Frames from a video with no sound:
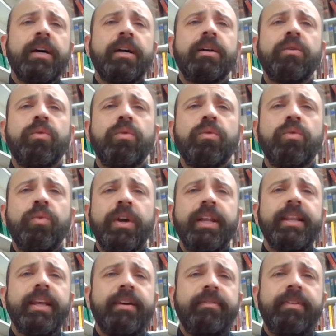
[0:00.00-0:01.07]
Uh,
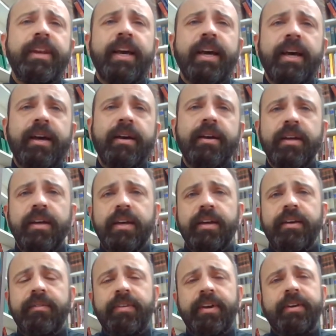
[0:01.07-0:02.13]
we live in a
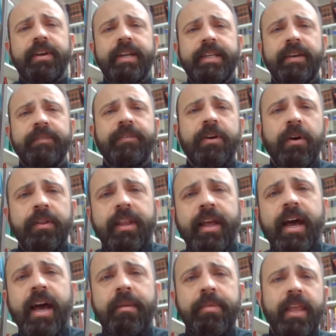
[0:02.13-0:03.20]
very difficult
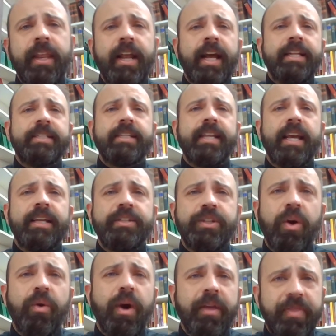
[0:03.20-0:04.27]
time in the United States,
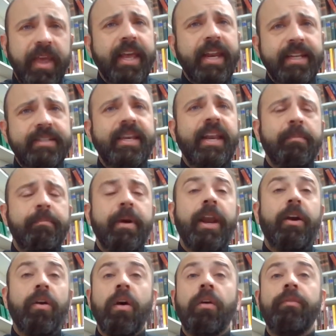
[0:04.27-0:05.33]
though I think it is getting
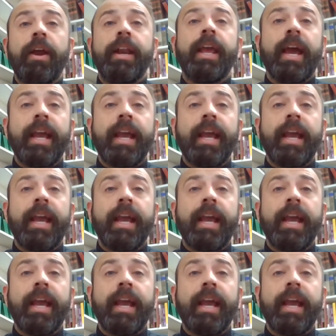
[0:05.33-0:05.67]
better already.